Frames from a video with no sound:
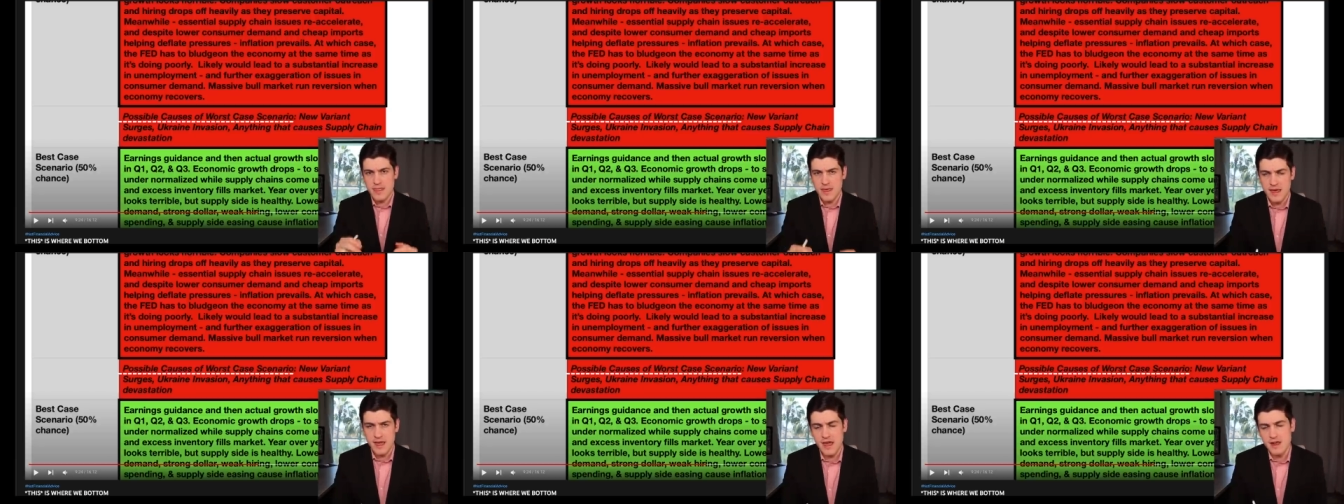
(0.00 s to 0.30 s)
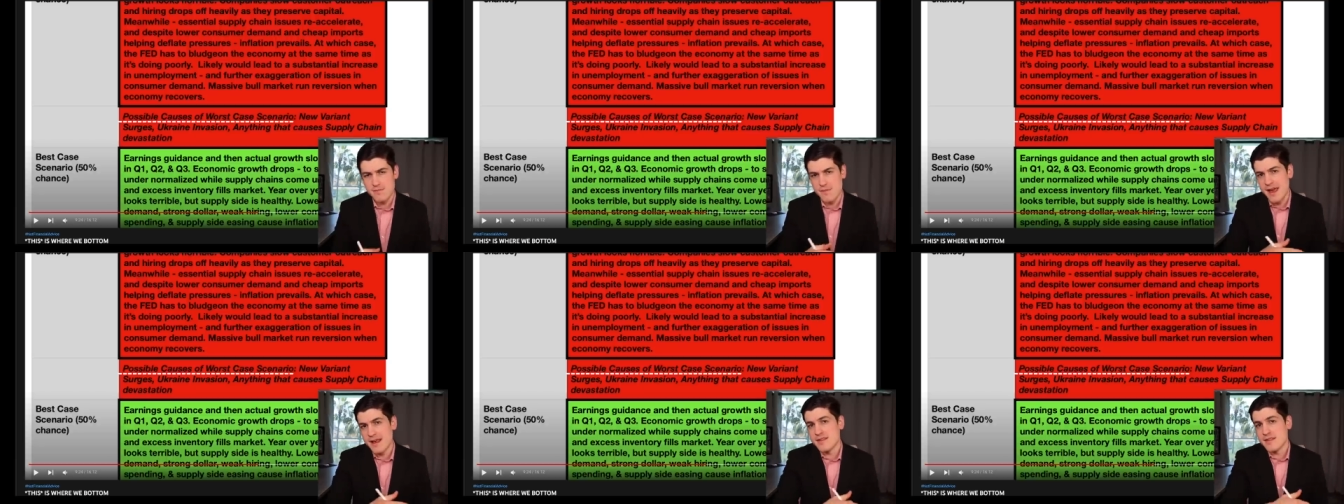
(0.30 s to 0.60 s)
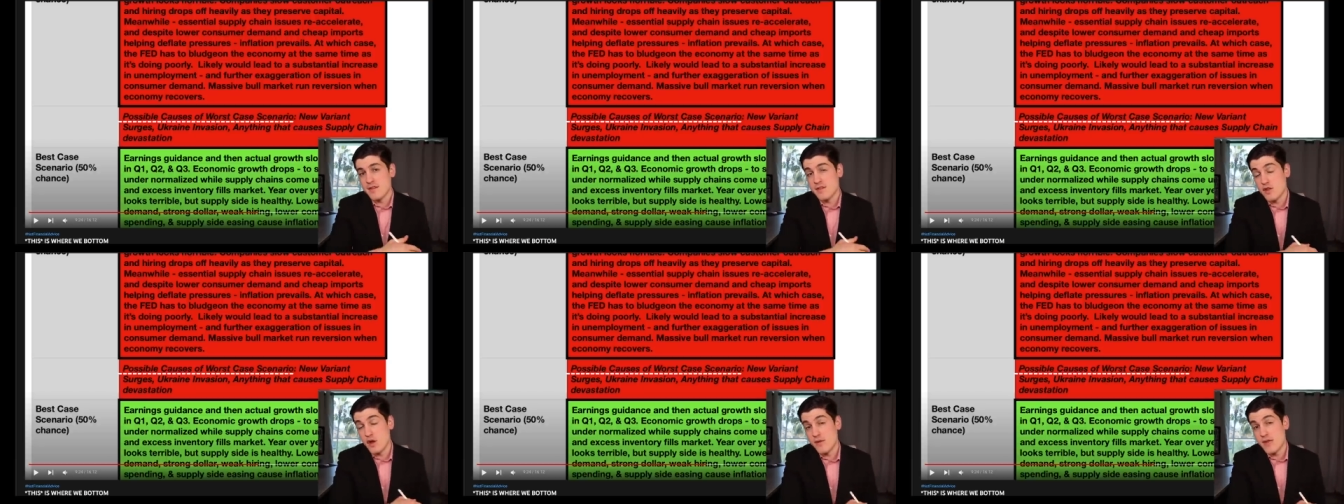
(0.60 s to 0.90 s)
and makes
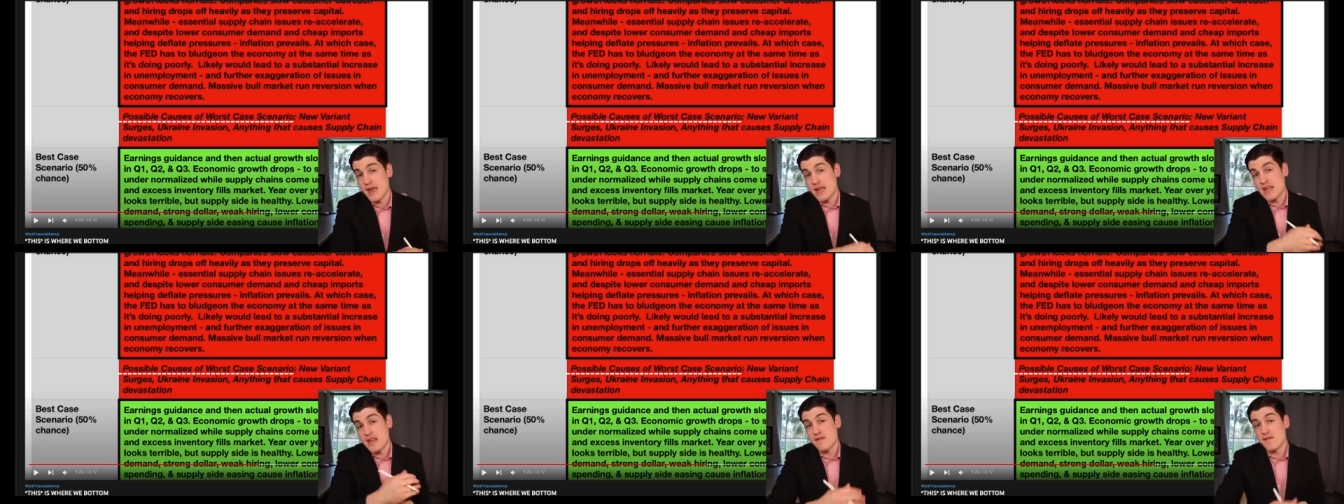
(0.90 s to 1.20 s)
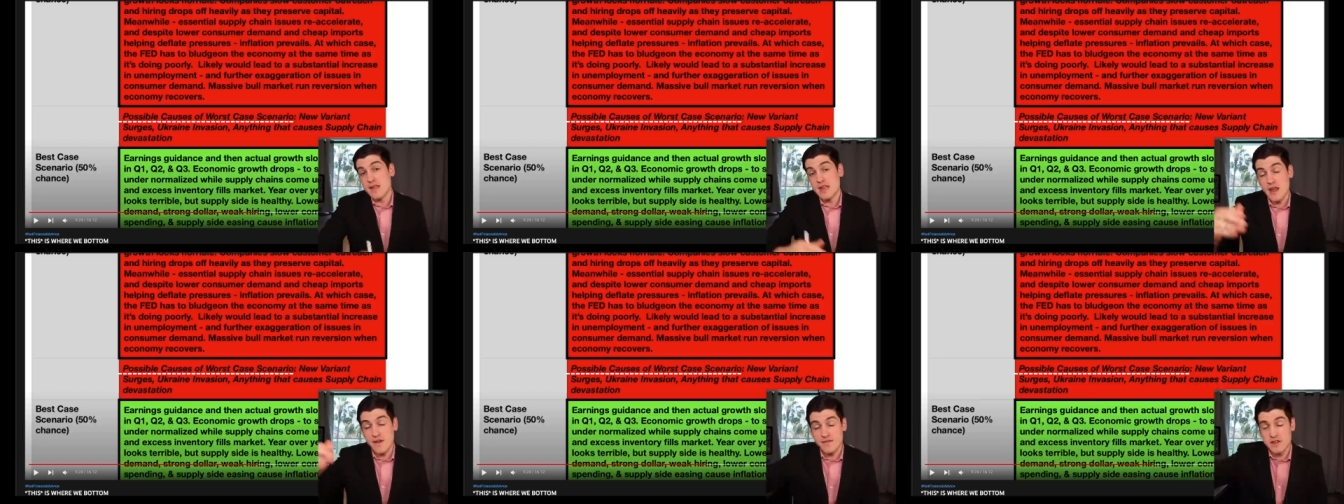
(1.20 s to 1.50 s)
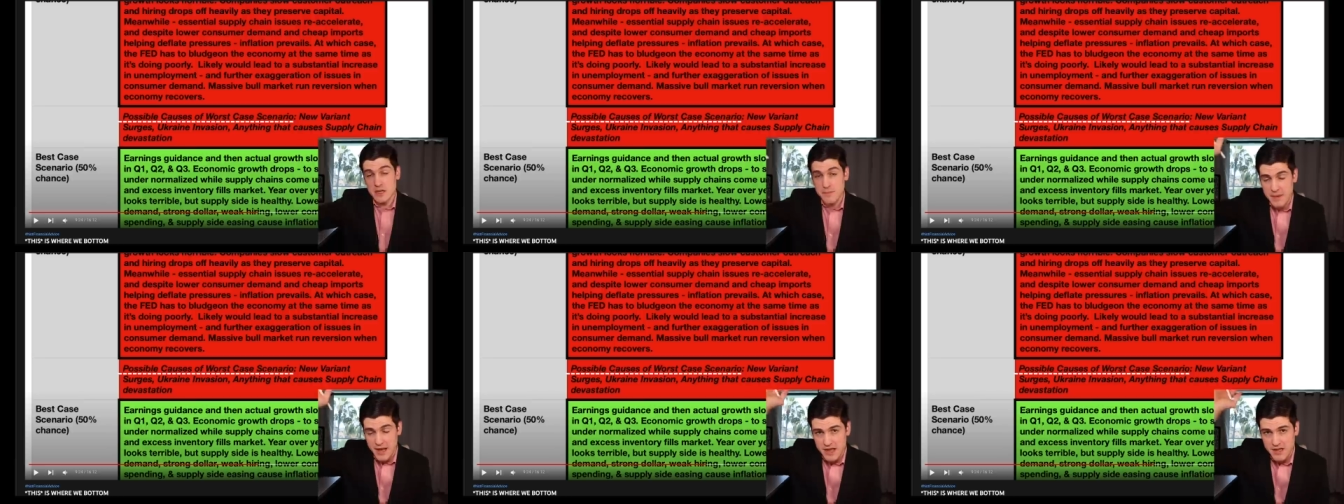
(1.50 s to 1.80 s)
it so that even if
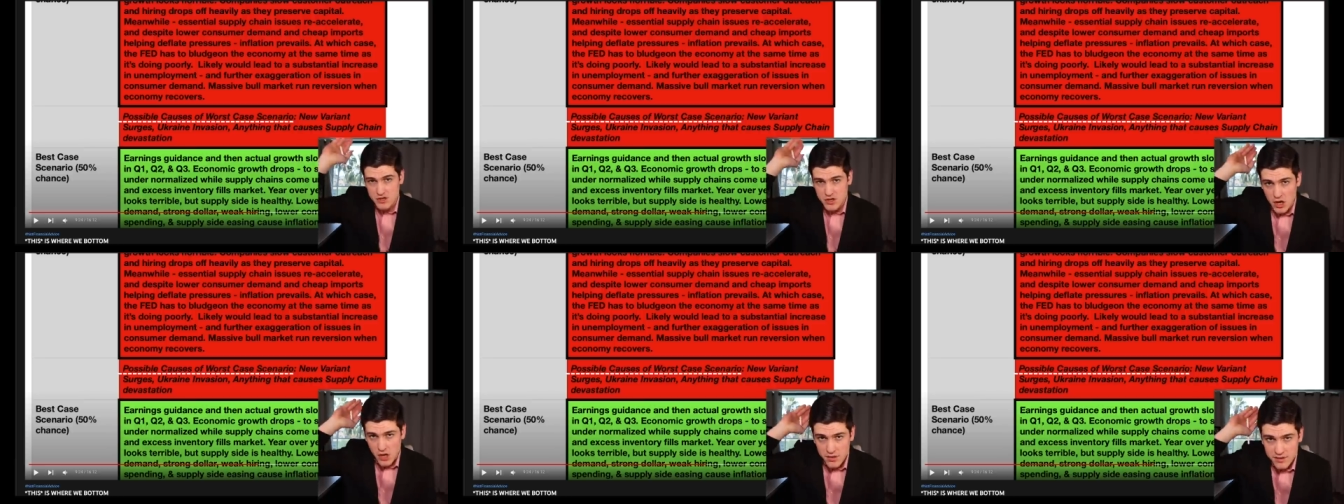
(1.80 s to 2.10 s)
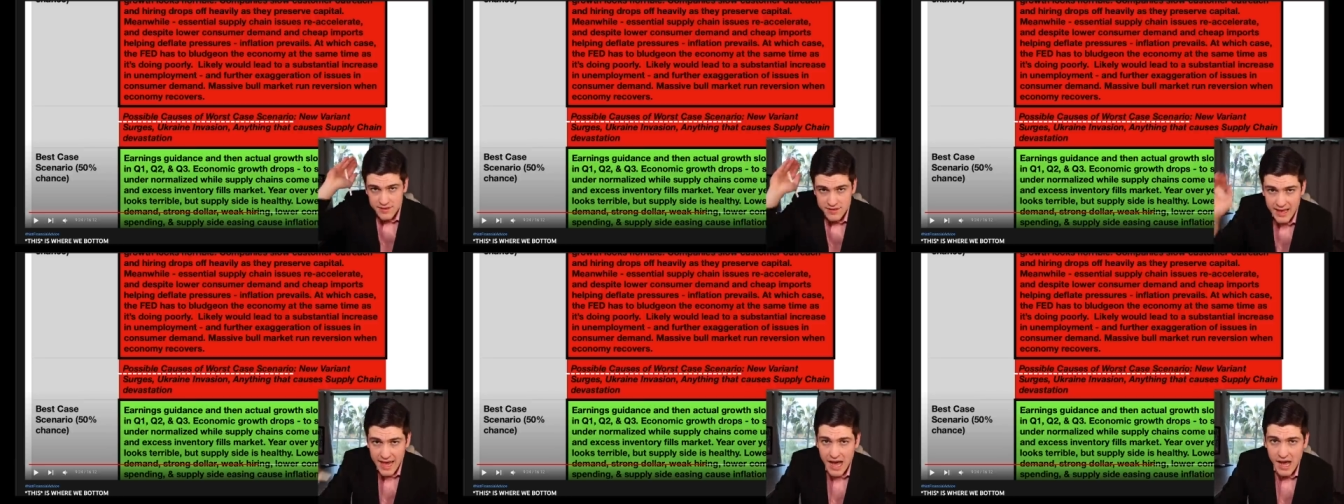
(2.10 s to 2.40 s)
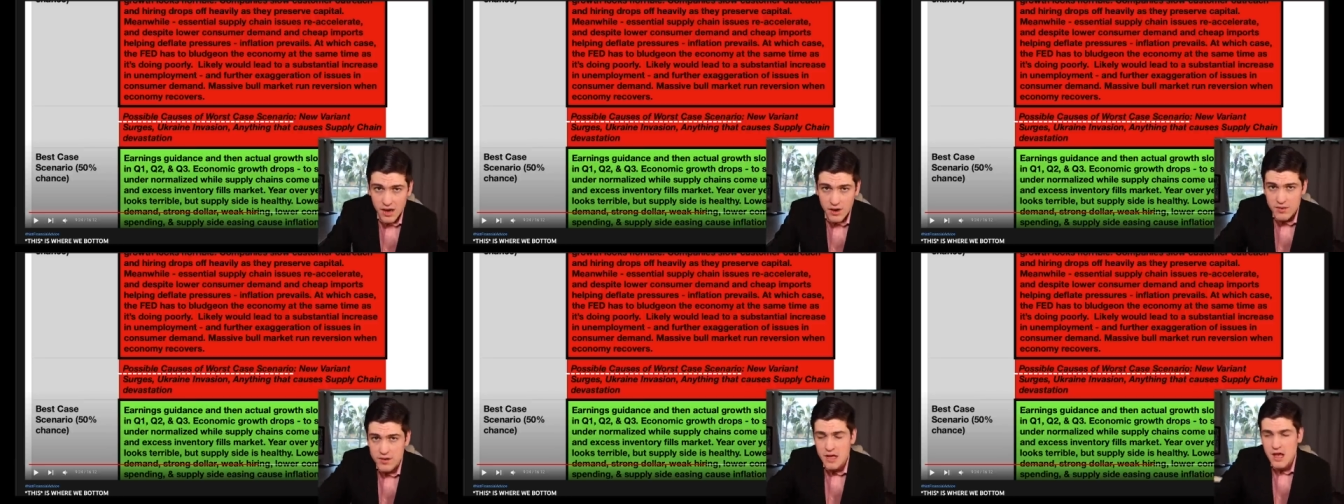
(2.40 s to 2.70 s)
demand goes
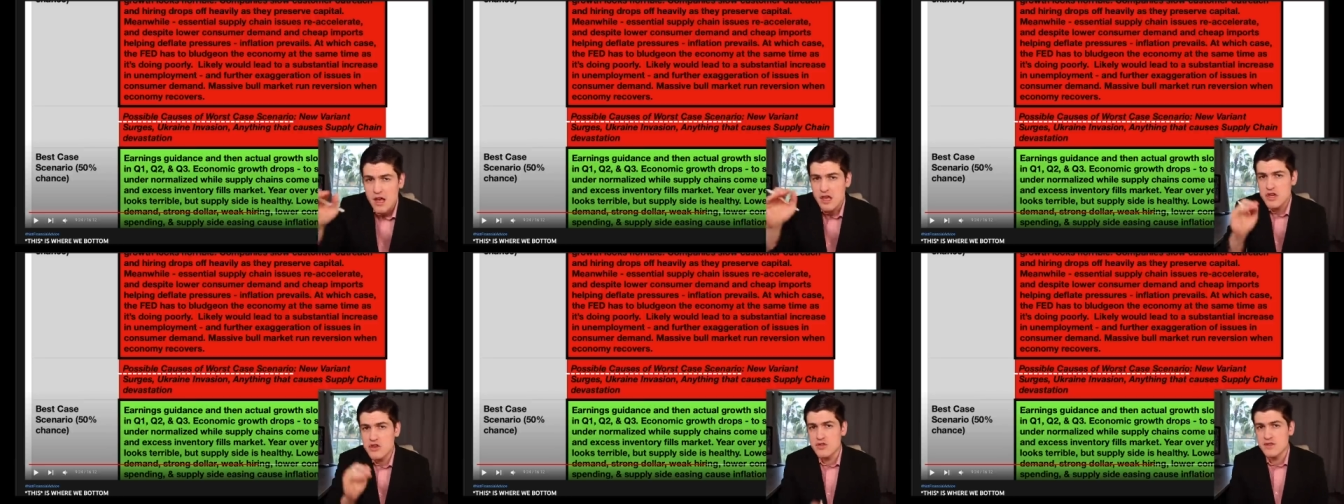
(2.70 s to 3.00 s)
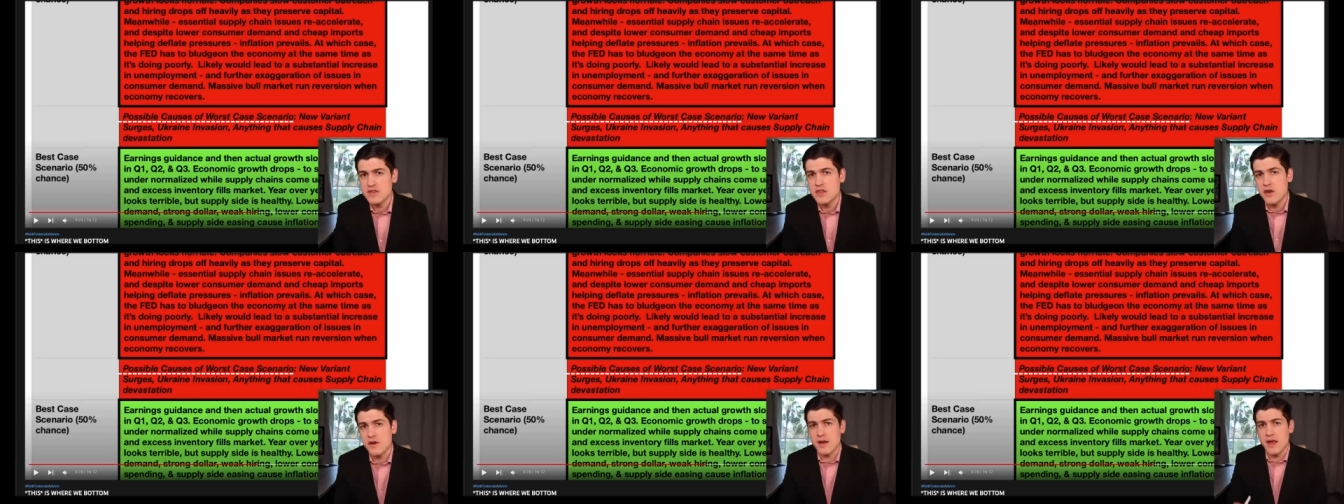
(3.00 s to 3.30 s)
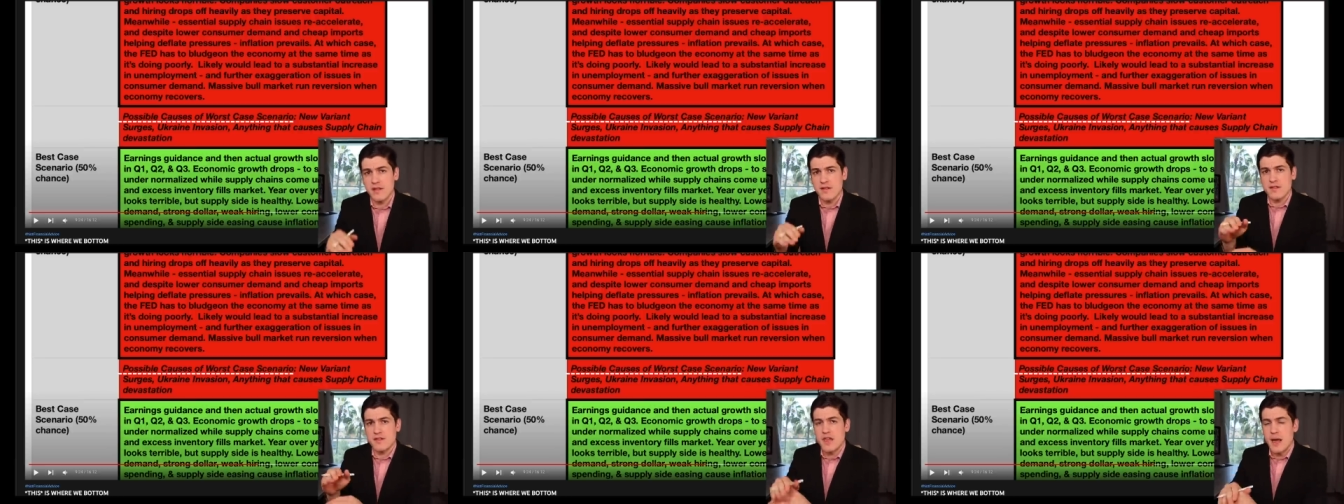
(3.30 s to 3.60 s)
down, you still
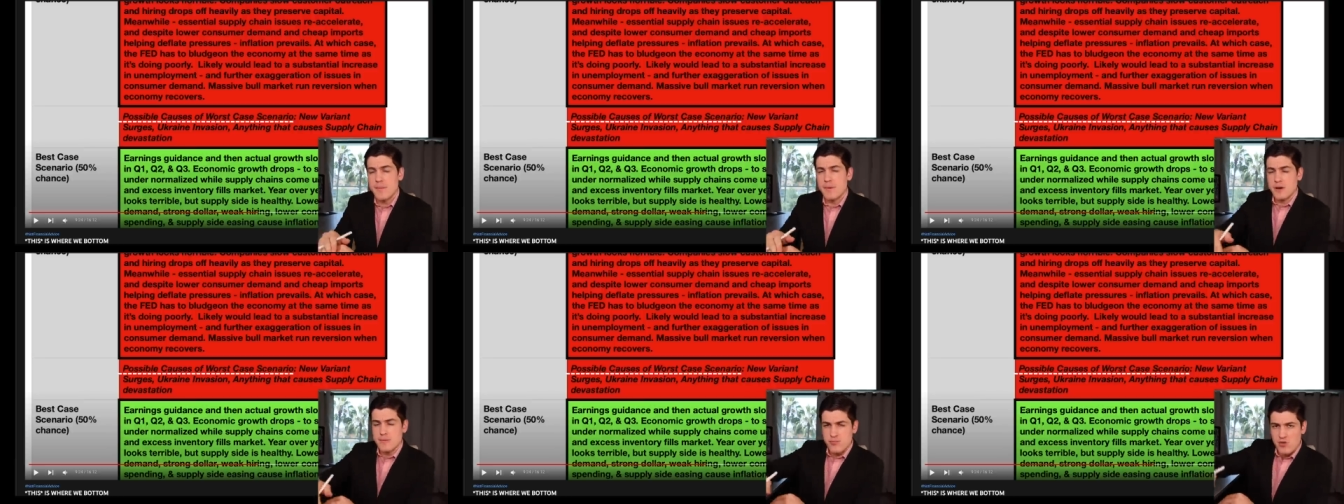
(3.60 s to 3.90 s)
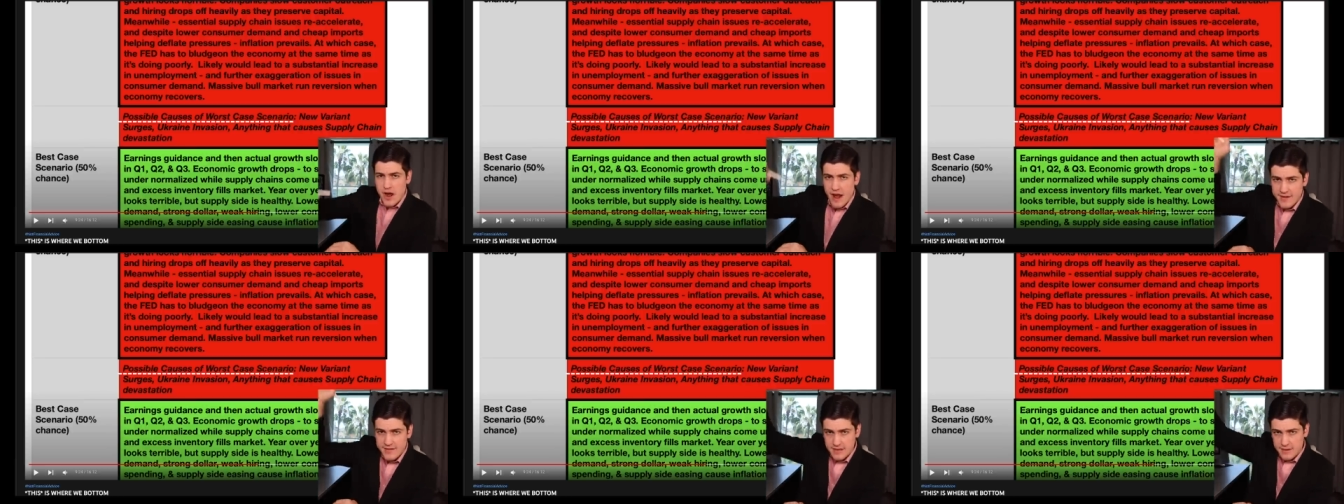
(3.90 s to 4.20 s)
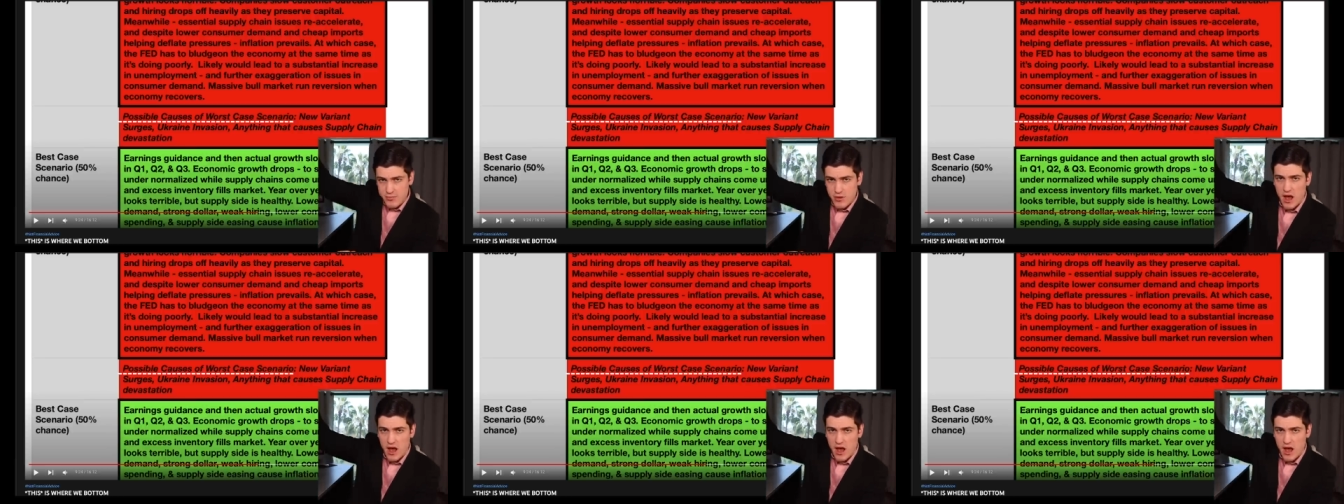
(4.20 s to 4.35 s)
get stubborn pricing